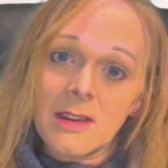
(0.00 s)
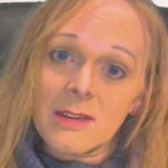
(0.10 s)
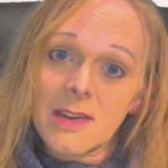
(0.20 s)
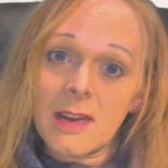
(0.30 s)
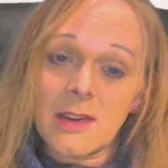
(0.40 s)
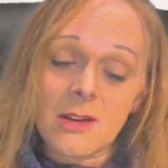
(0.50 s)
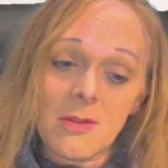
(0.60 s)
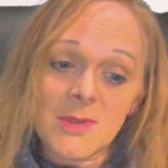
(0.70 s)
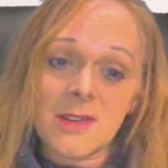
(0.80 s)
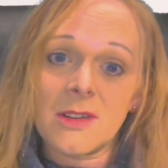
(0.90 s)
to get it into
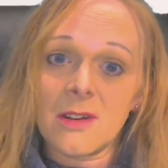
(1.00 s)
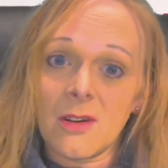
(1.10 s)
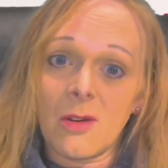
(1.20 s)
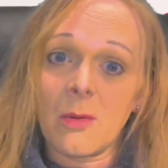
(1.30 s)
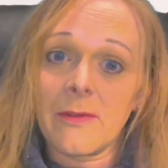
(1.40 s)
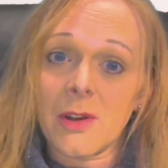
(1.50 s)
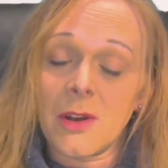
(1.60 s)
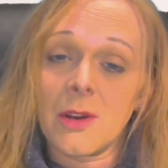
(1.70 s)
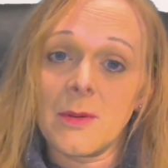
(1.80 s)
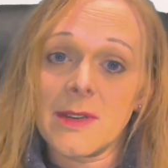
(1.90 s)
Home Assistant, all we've got to
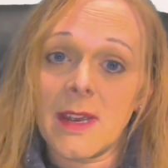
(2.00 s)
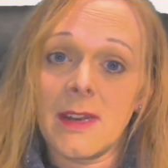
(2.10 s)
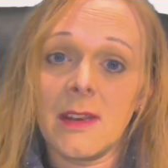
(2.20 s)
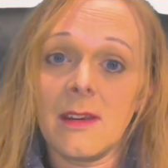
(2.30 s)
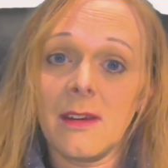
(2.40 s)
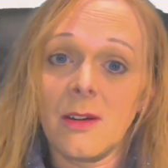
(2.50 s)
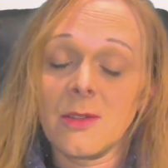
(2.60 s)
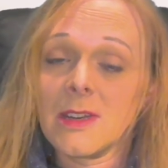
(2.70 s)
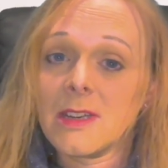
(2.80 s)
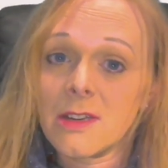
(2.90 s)
do is add it
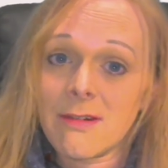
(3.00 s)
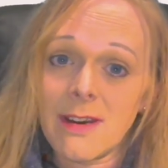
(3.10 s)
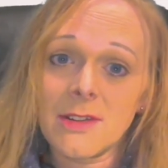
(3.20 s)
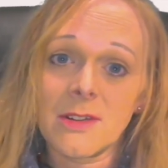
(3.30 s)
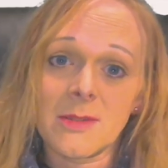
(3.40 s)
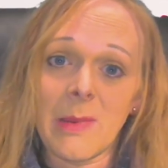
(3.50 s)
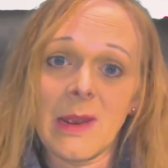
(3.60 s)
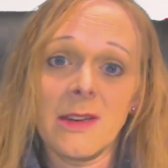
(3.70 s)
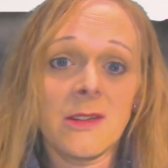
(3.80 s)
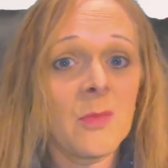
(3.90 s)
on the integrations
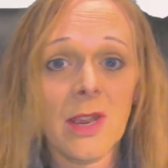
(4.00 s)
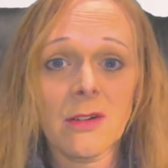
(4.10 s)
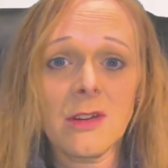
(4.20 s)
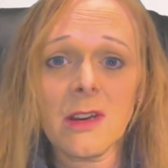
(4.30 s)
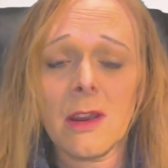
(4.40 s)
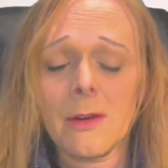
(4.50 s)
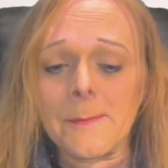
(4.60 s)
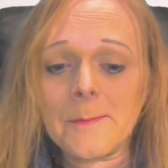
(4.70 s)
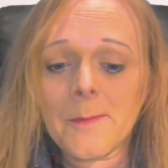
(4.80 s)
page and we're good to go.